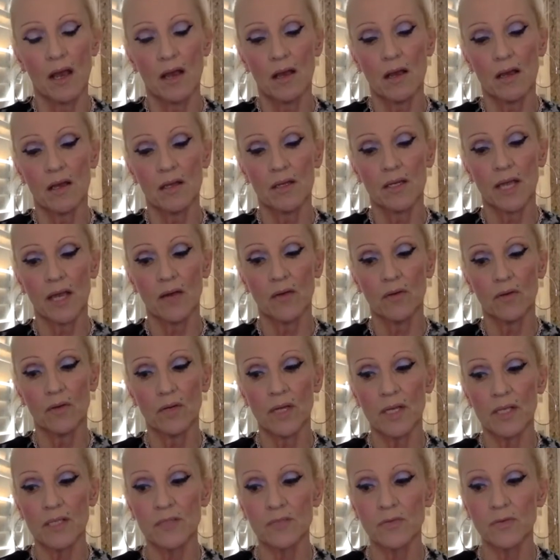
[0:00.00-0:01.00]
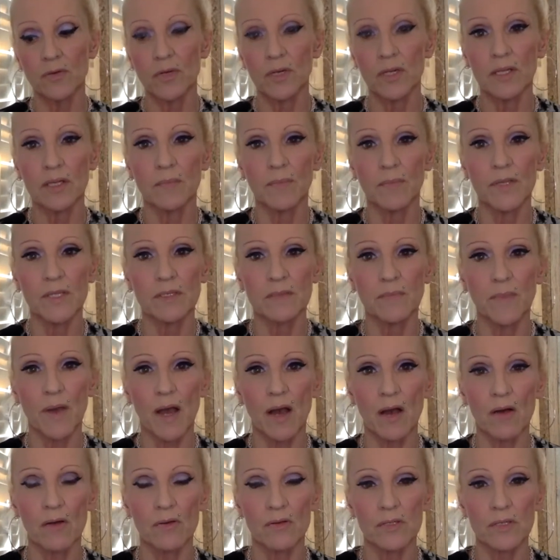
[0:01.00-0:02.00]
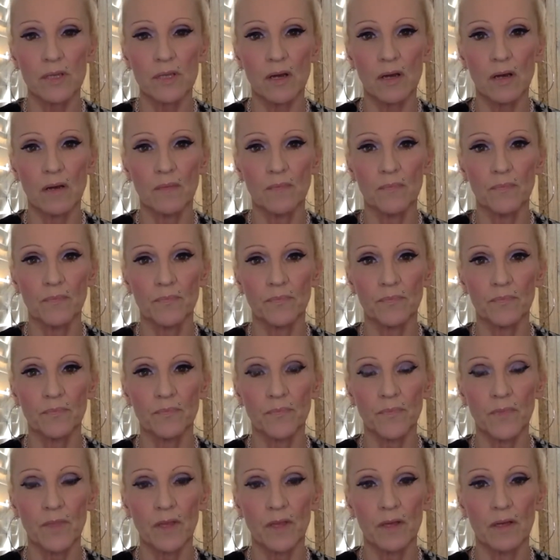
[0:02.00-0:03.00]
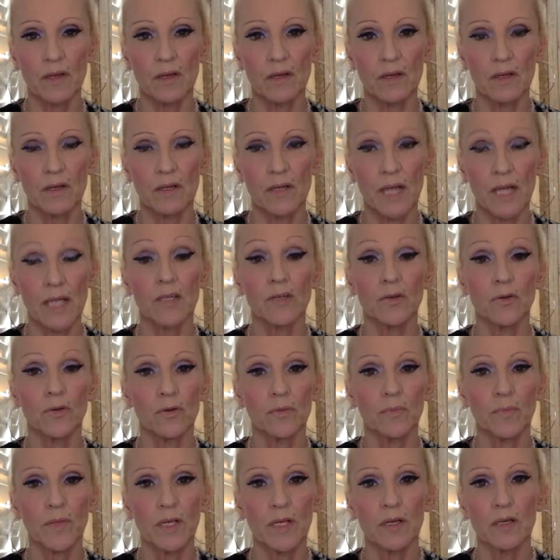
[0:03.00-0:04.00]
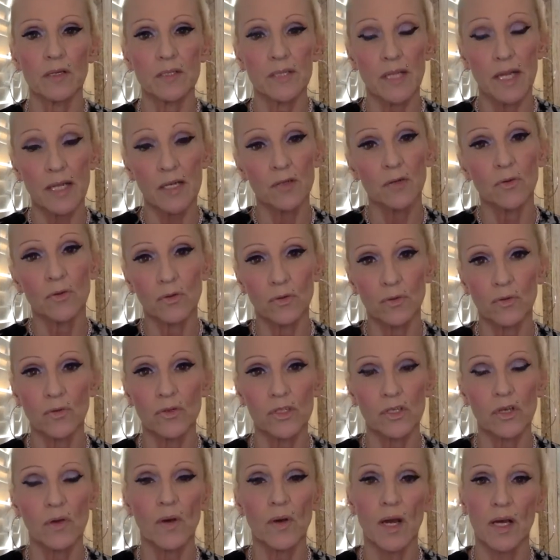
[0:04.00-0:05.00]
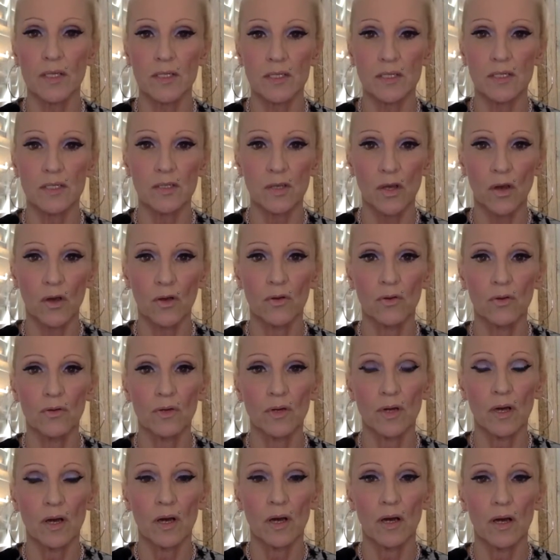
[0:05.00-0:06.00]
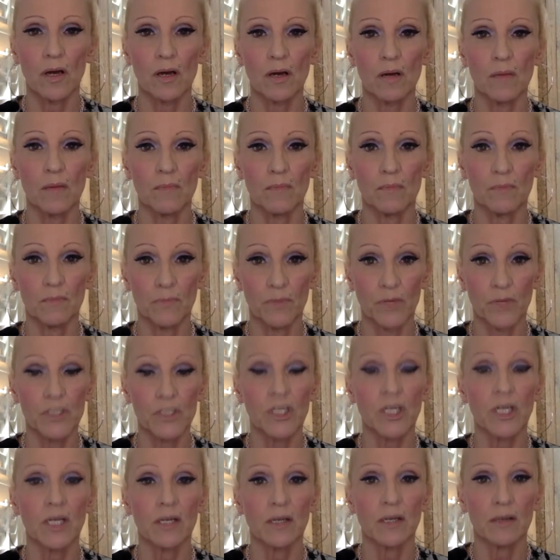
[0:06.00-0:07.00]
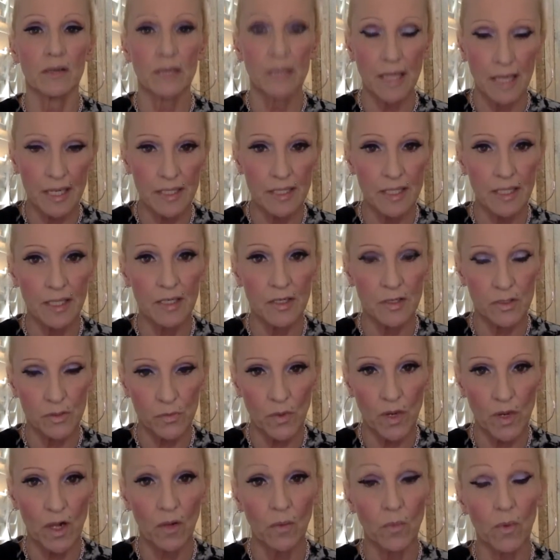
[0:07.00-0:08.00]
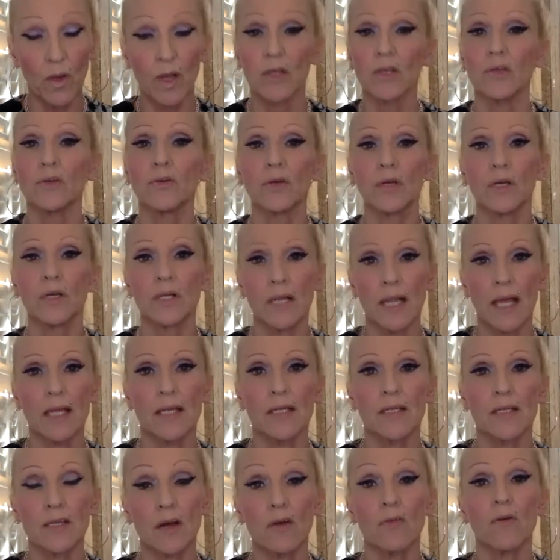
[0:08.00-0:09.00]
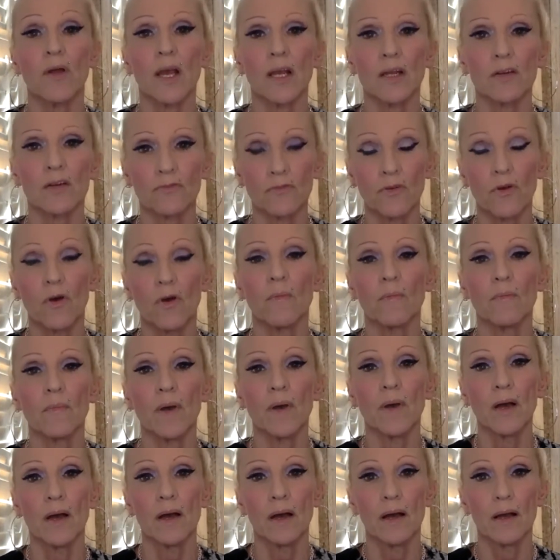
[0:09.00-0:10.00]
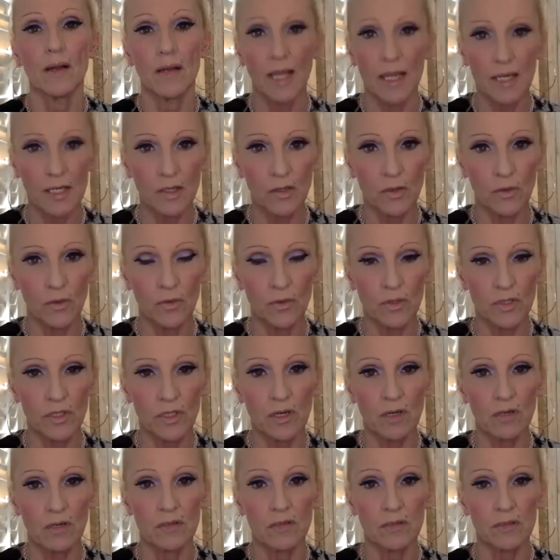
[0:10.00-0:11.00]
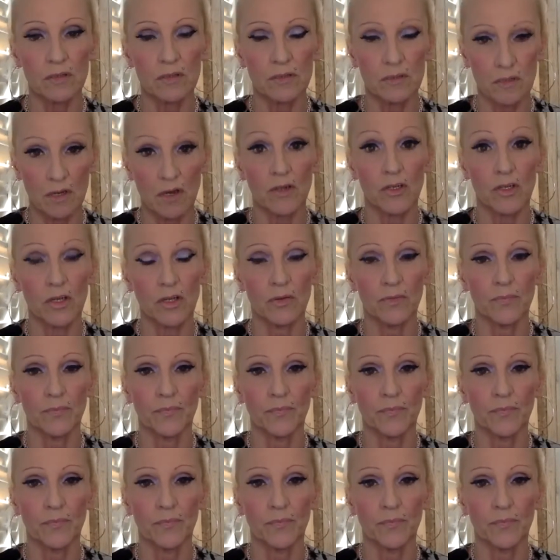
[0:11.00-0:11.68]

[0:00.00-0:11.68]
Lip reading: Now let's talk a little bit about Lendlord, because Lendlord also has its own bridging lending as well, where you can lend direct from Lendlord, can't you?